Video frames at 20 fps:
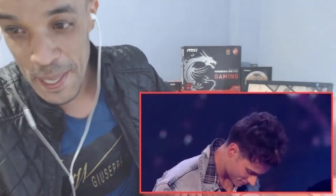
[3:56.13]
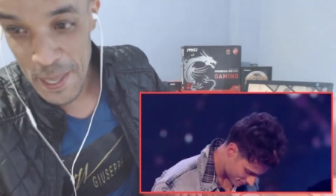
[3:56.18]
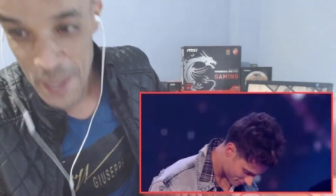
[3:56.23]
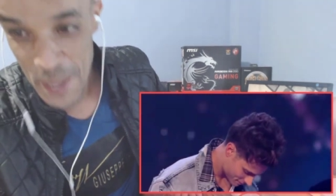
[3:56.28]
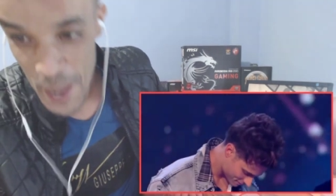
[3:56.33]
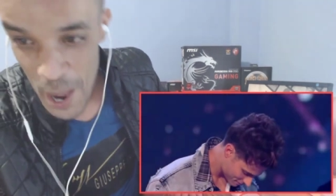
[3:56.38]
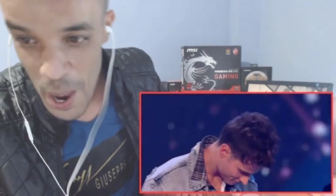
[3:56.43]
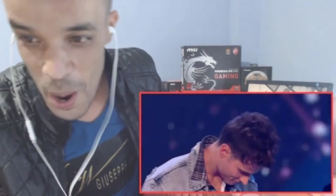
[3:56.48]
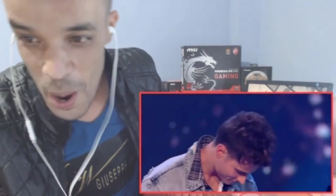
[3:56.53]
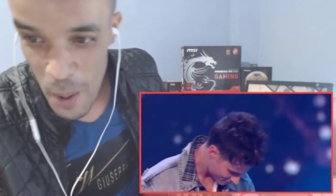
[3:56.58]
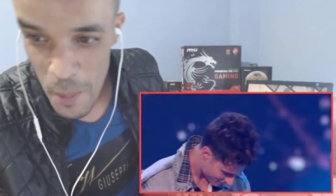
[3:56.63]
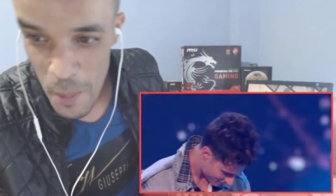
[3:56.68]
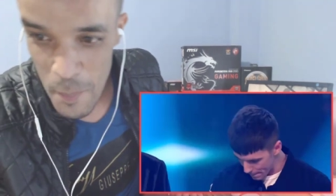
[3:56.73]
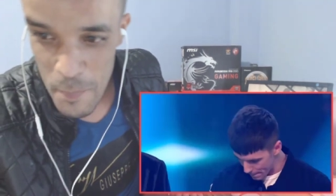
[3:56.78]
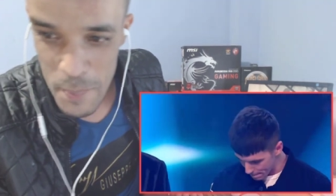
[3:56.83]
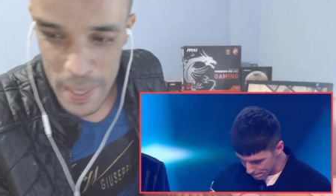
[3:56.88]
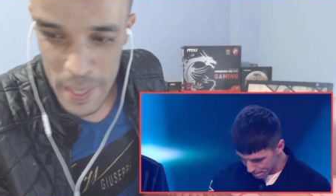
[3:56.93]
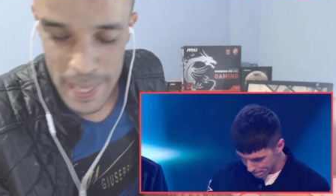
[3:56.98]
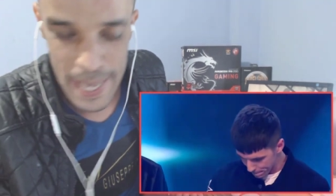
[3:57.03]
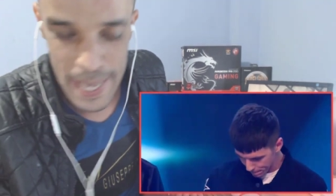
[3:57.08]
she
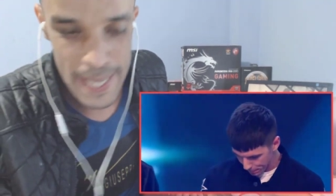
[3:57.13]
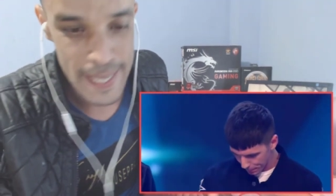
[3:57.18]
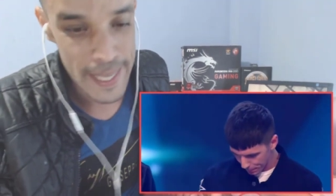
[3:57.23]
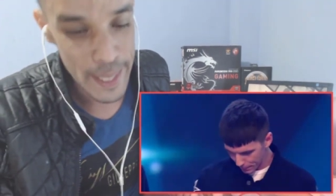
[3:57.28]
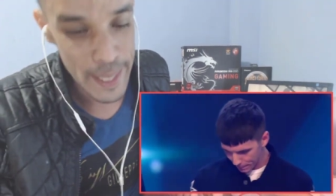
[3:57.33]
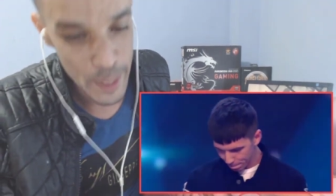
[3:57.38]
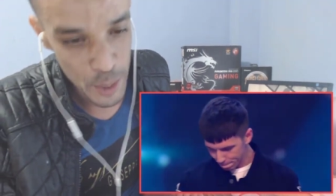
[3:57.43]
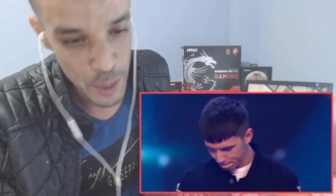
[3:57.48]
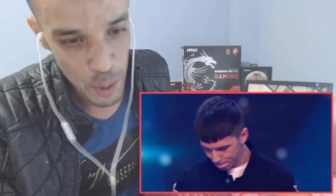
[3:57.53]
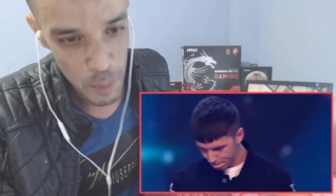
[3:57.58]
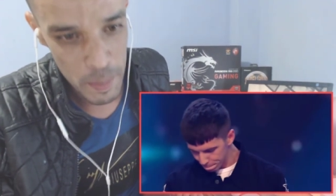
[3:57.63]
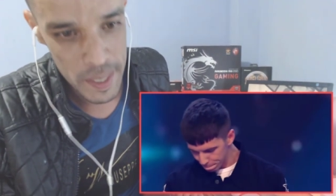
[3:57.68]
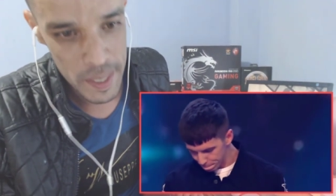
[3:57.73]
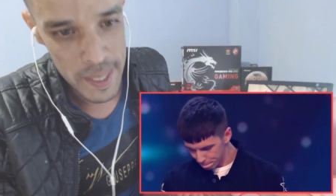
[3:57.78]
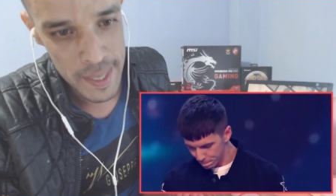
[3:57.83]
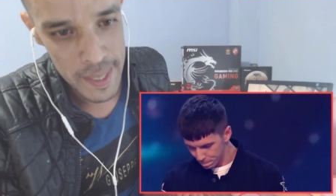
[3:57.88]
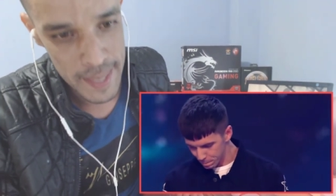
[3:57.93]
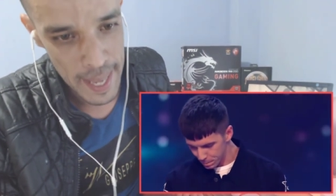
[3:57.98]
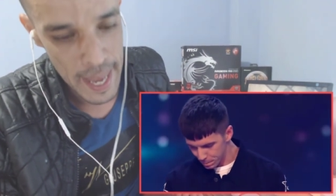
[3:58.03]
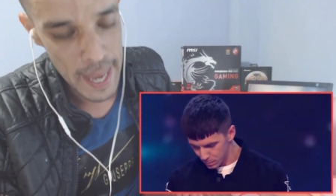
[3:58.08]
know because she do
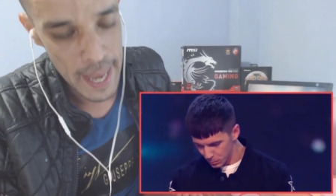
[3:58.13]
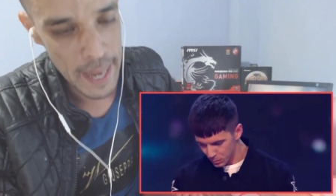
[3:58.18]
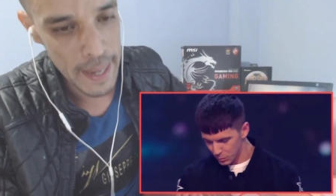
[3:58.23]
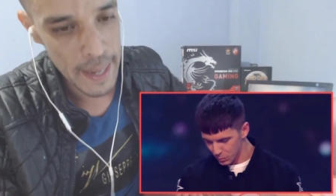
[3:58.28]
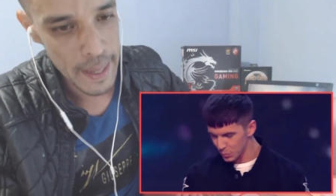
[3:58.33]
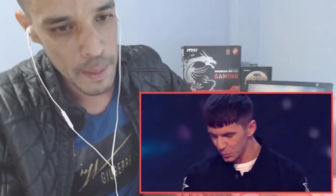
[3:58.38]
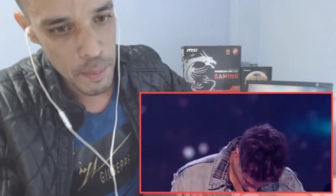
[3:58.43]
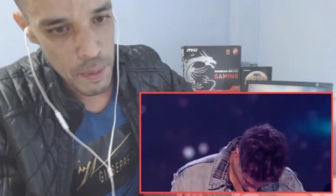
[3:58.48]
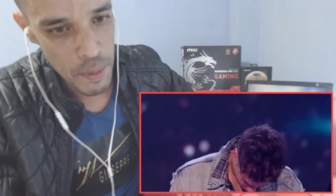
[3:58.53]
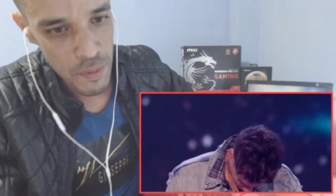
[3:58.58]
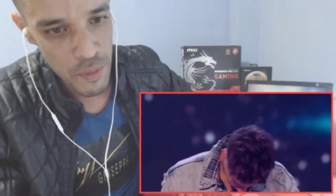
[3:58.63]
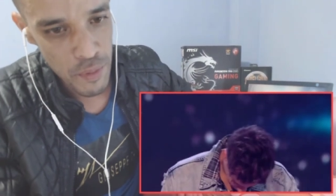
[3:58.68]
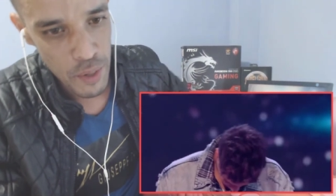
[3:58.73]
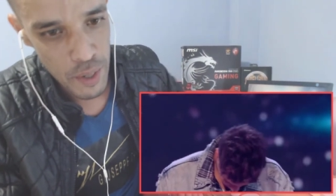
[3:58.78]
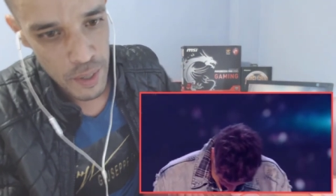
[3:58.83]
mistake.